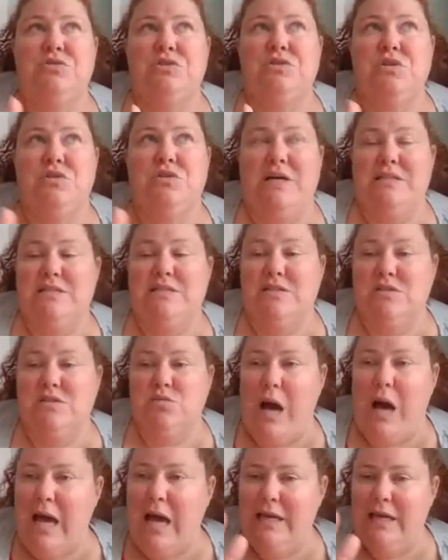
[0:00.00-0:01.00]
and so that's is
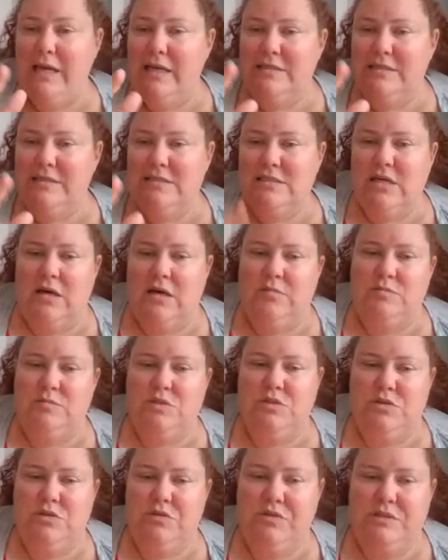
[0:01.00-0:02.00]
why it's um,
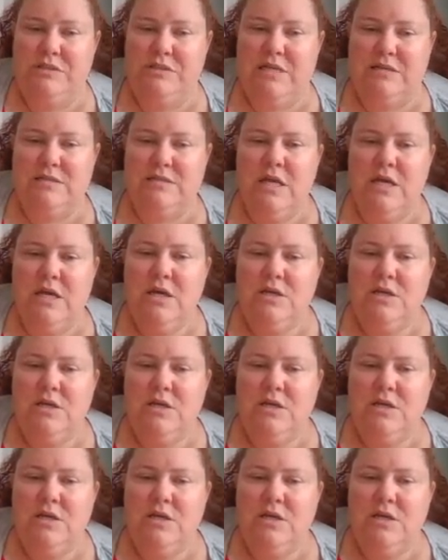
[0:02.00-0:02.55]
two different cells.